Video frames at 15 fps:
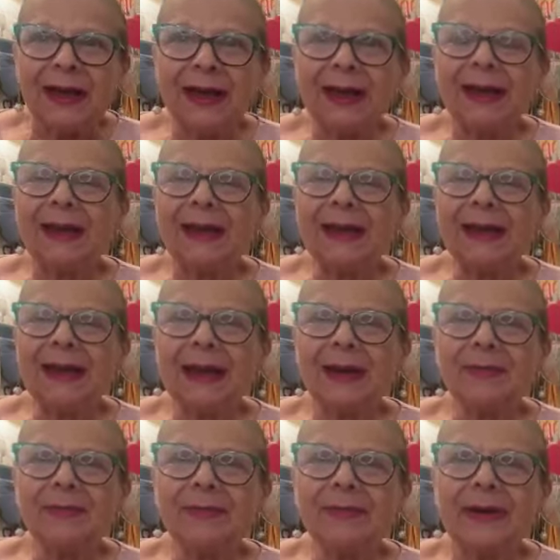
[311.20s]
I
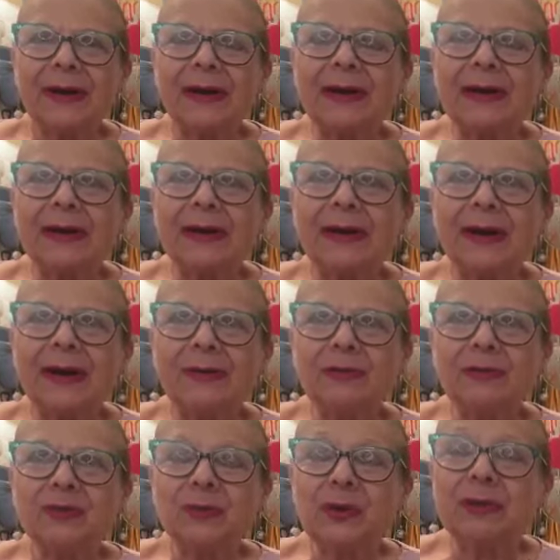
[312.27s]
have, uh, I
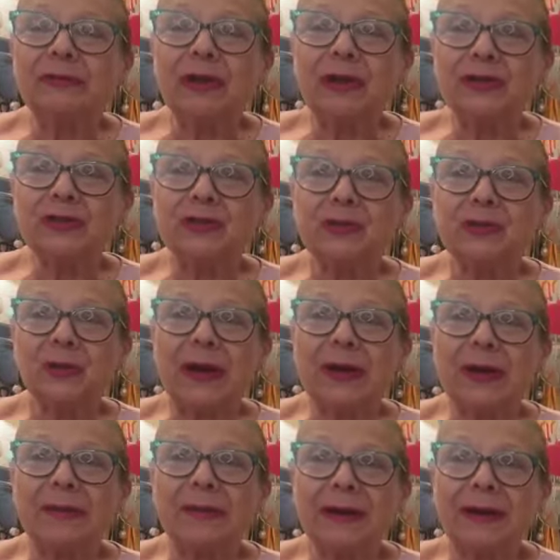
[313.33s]
was privileged to
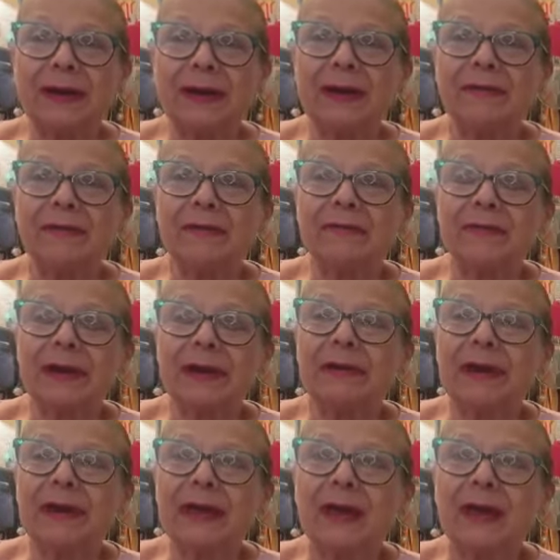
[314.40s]
have a, a
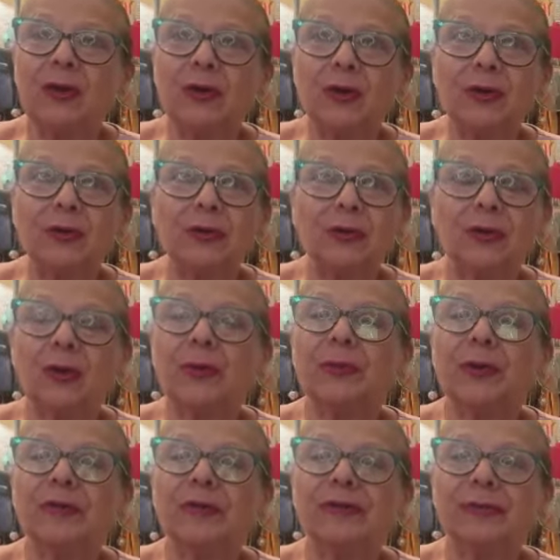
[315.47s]
very good
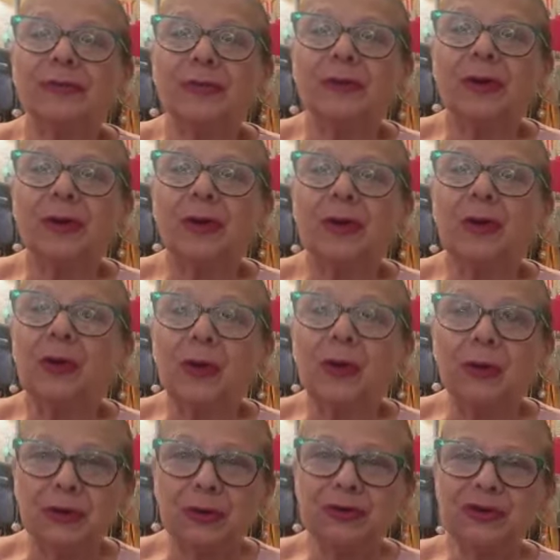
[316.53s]
group of
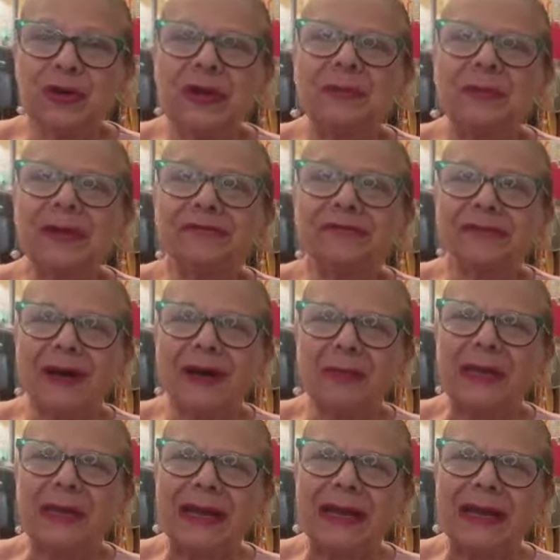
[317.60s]
cooks in my
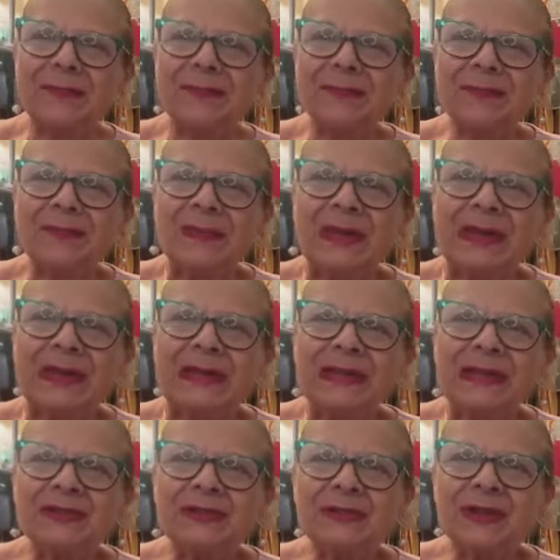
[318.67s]
family.
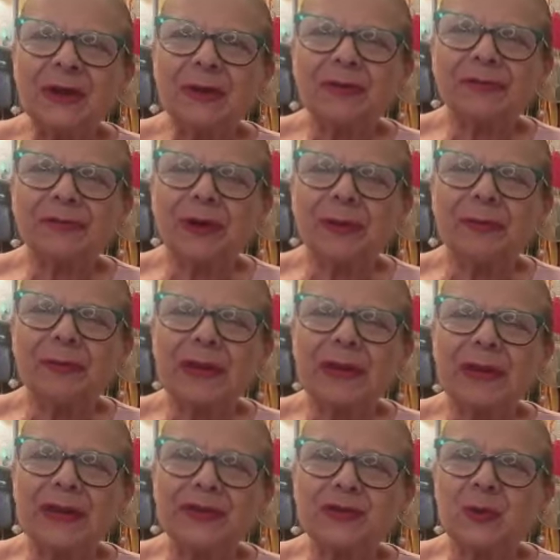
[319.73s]
So from
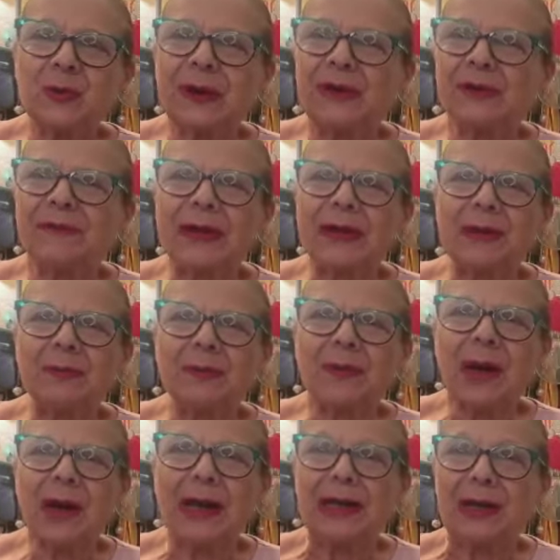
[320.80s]
each one of
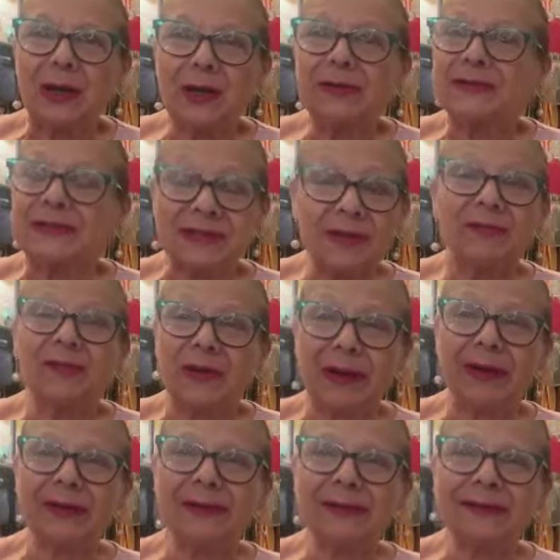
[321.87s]
them, I learned
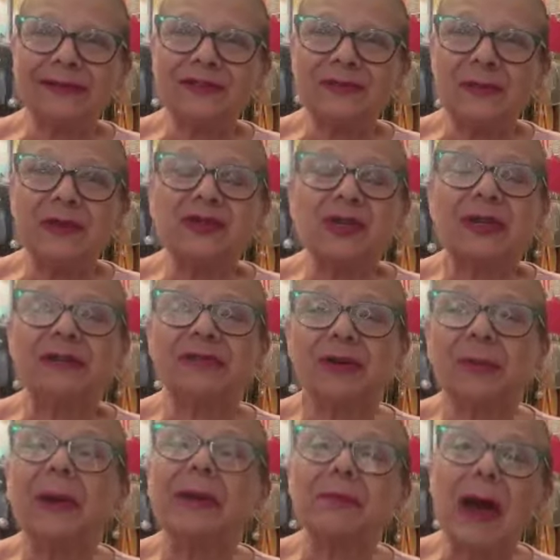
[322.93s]
something, especially
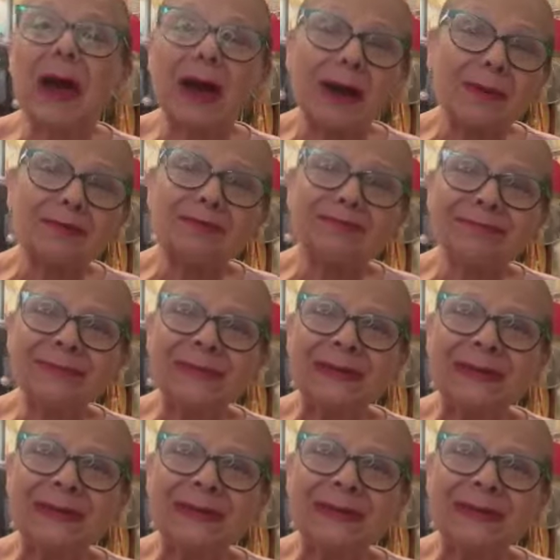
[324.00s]
from my mom.